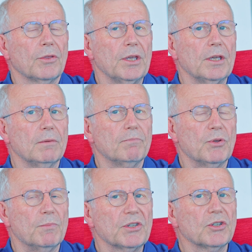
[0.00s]
the
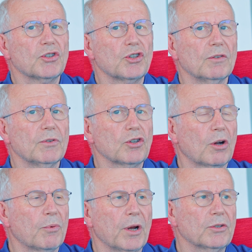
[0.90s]
business service
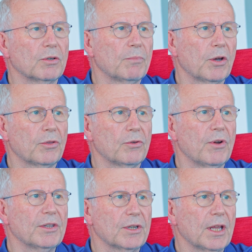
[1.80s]
operates on both the
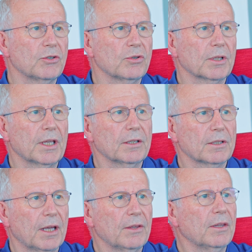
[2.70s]
residential
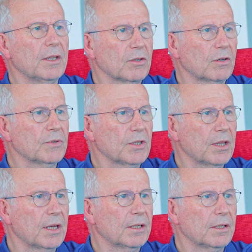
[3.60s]
kit and then there's obviously
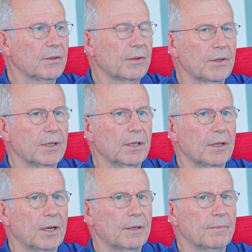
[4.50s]

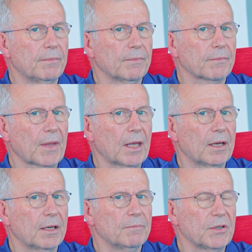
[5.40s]
the
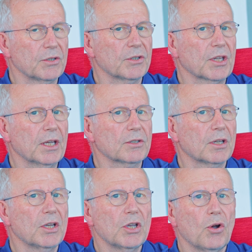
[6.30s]
business kit.
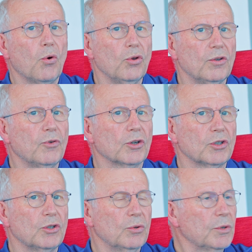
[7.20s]
All you've got
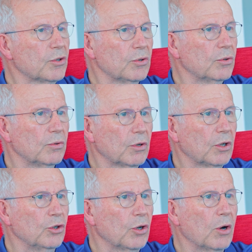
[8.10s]
to do is you
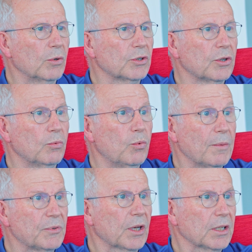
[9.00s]
go onto the
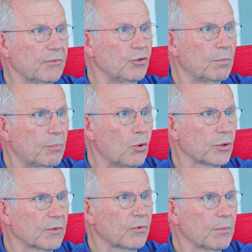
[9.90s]
website if you
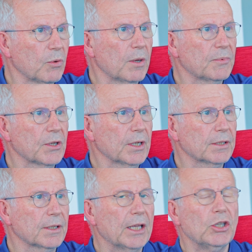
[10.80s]
bought it from the
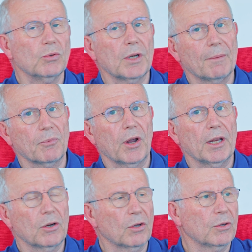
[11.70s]
website and you would
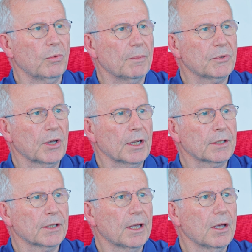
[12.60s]
upgrade it on the
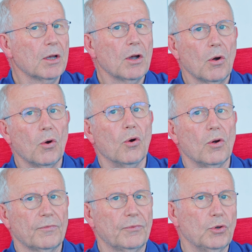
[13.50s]
website.
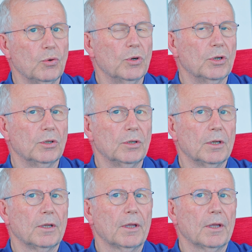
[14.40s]
Or if you were